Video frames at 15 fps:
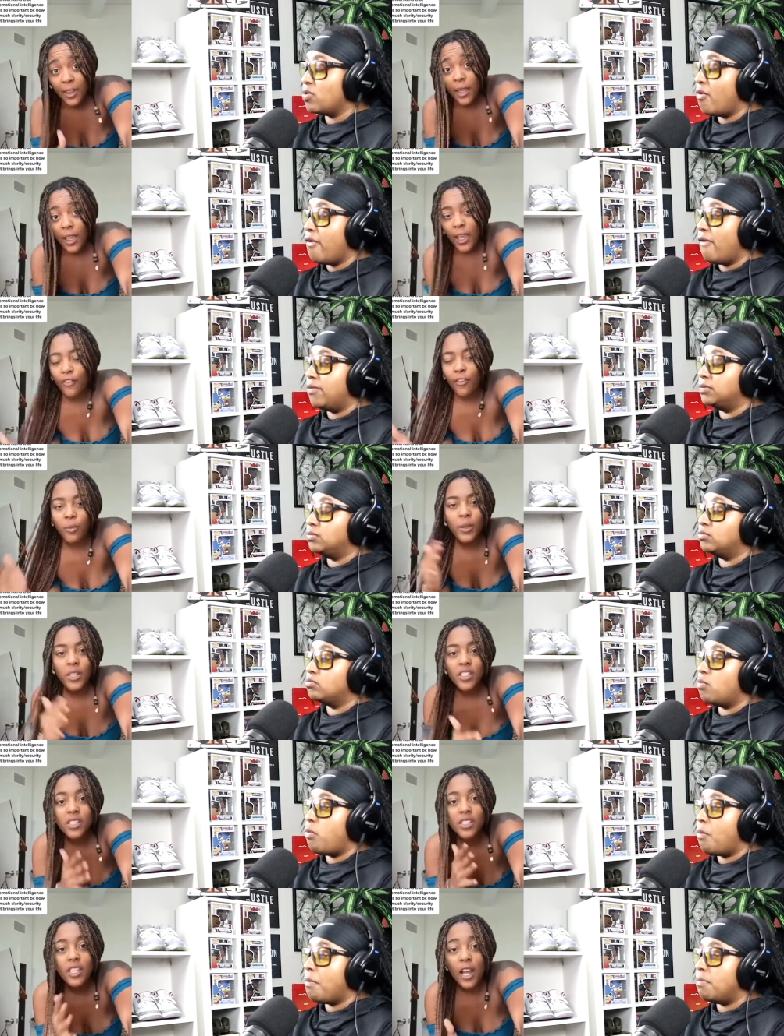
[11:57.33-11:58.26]
Speaker 1: If a bitch
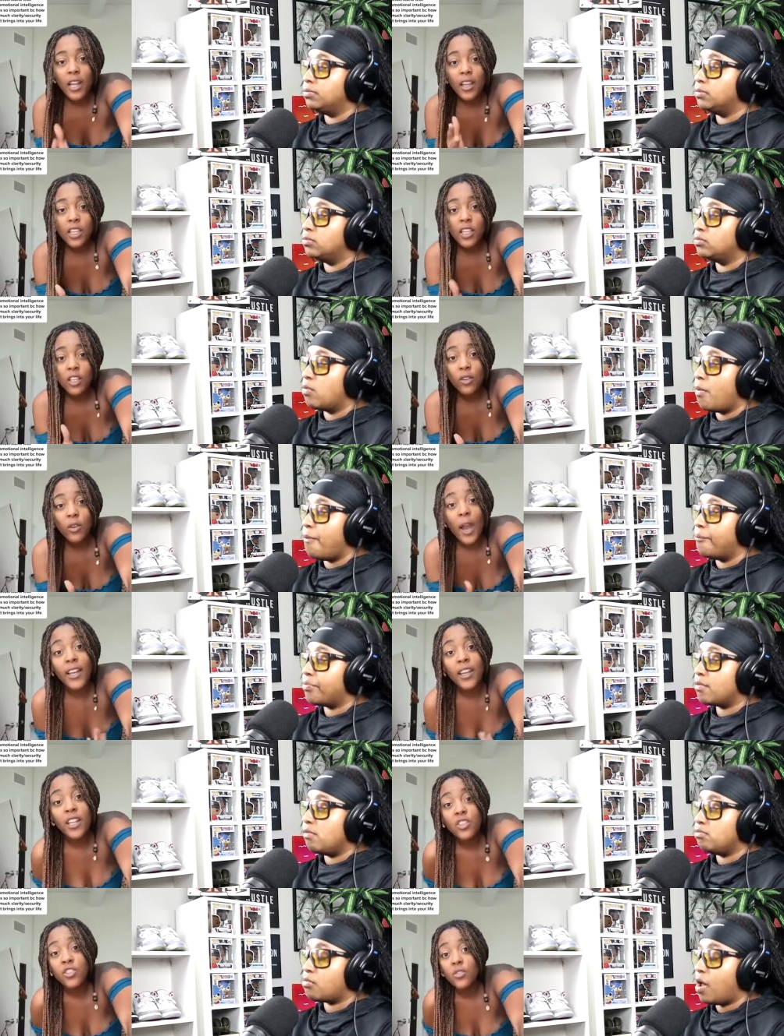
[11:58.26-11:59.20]
is telling you I
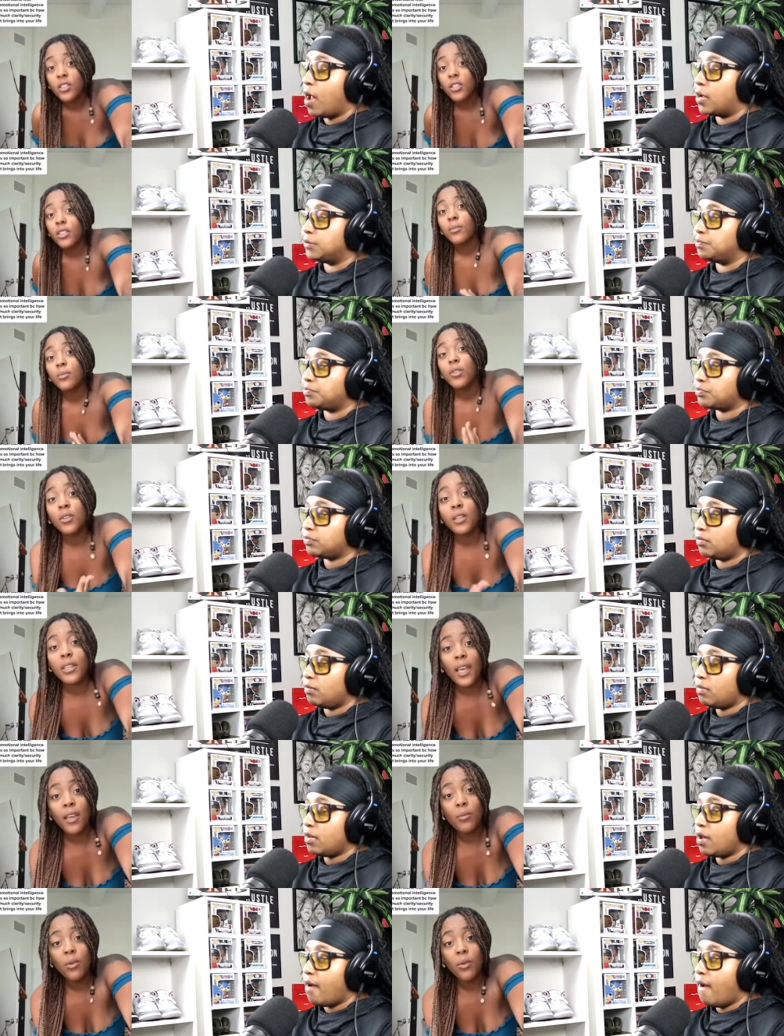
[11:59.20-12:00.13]
need you to
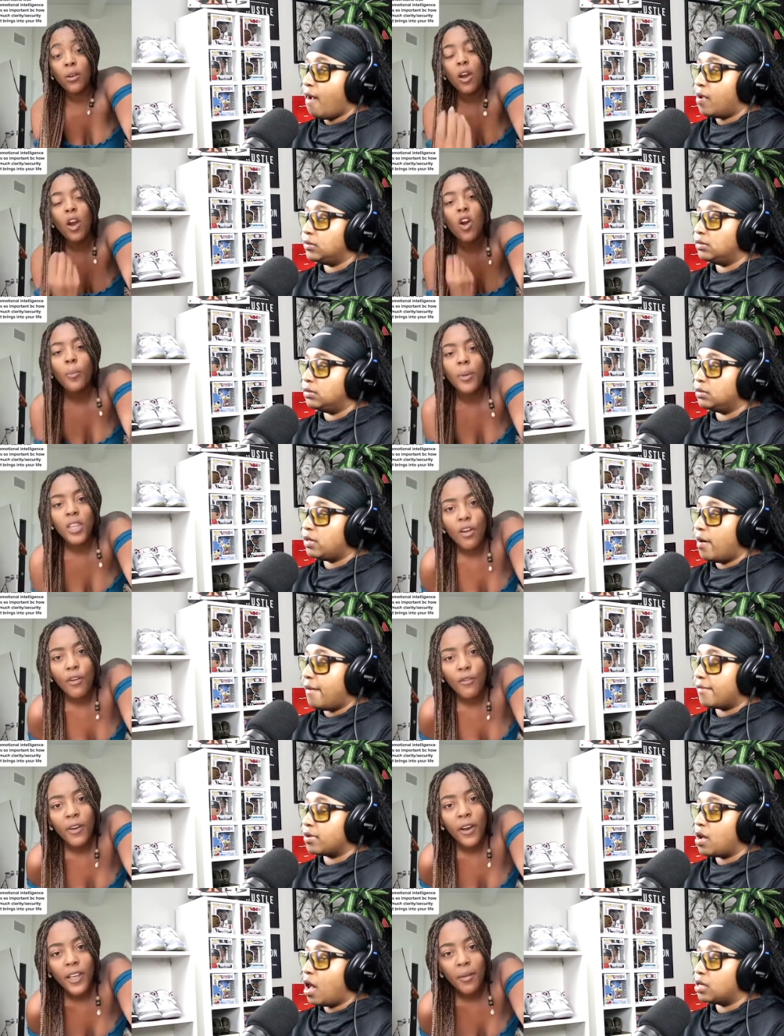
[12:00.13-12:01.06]
communicate more, open your
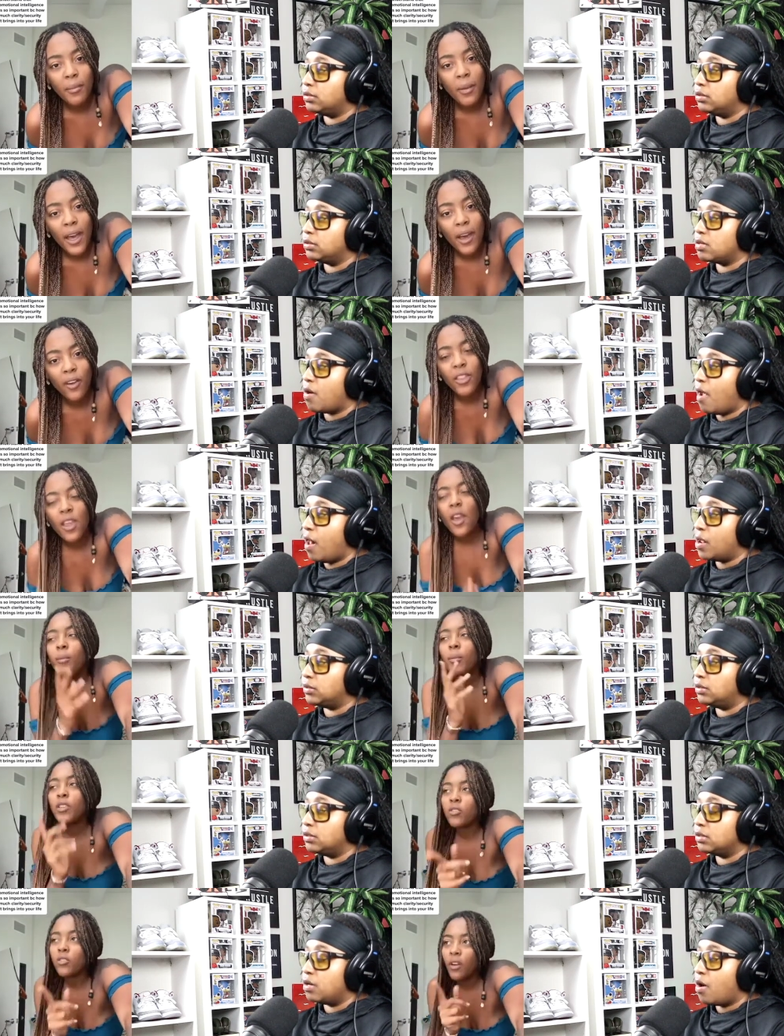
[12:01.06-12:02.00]
fucking mouth. But
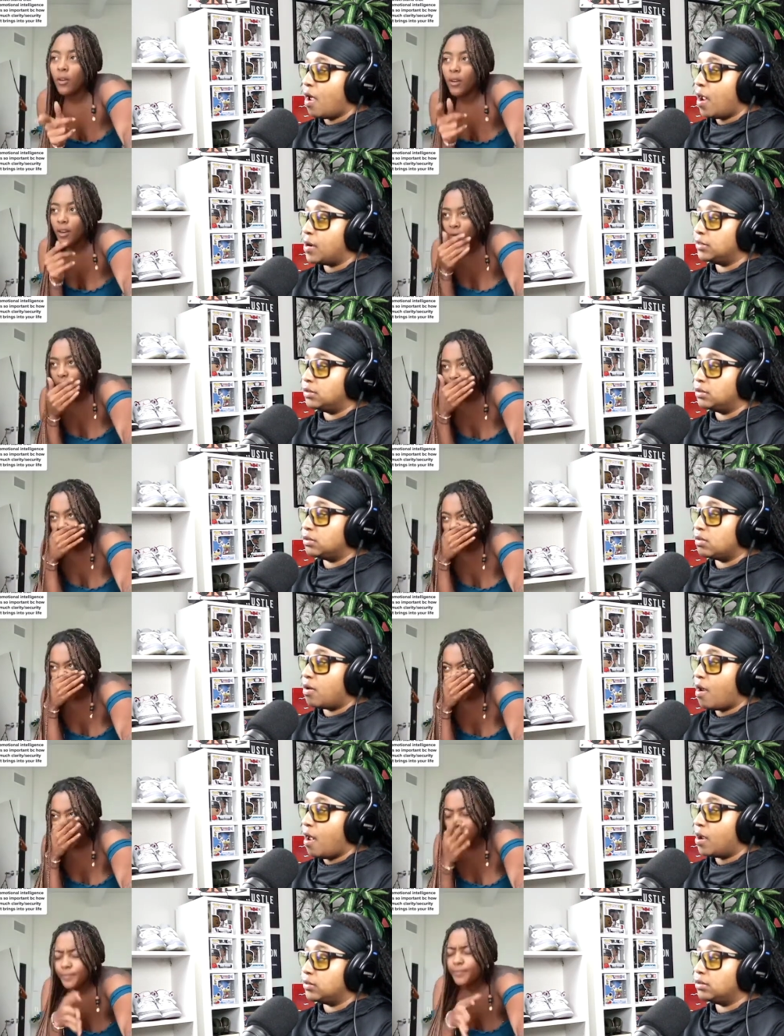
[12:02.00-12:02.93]
you know what I
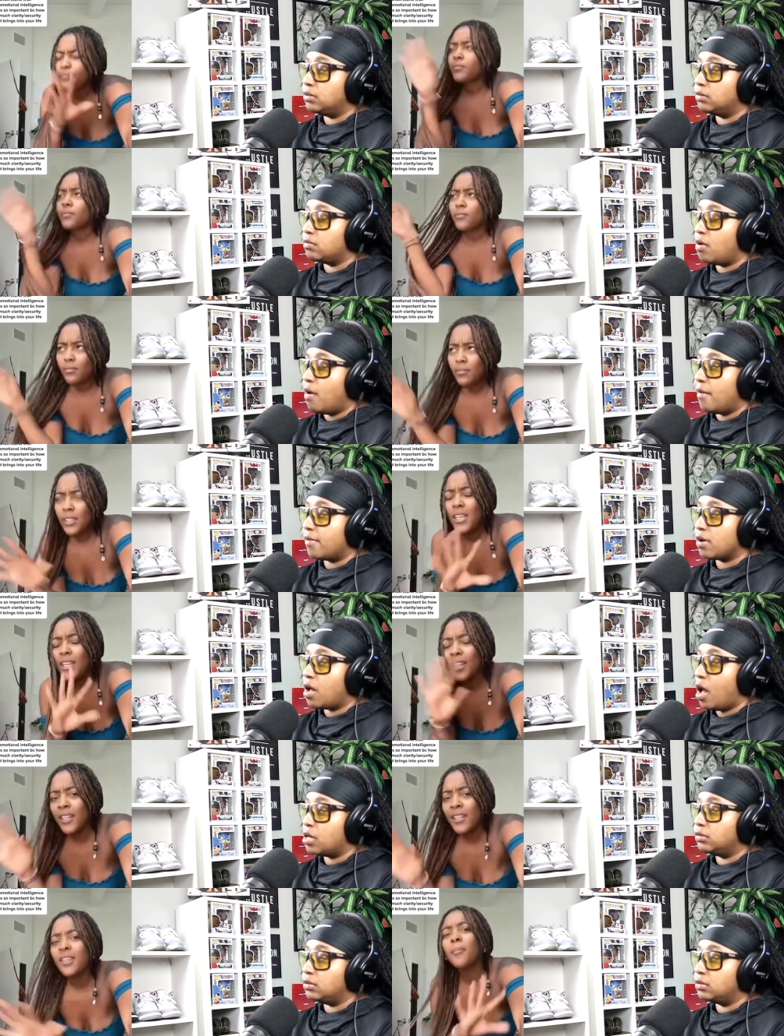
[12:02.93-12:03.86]
realized?
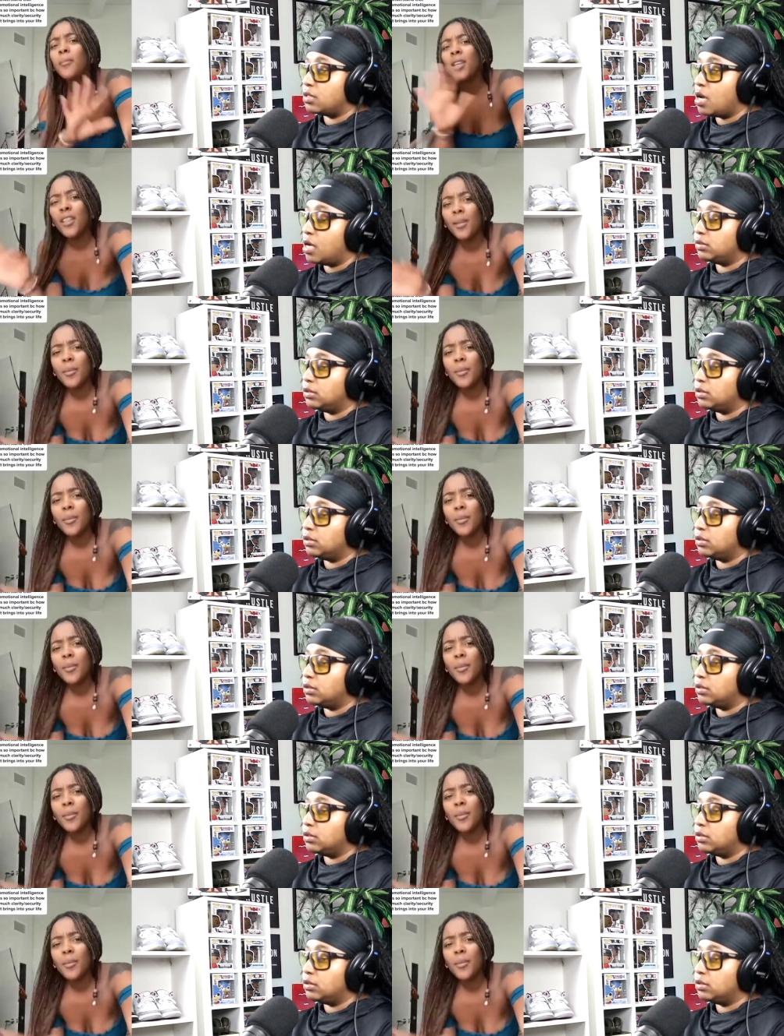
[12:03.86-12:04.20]
And let me let me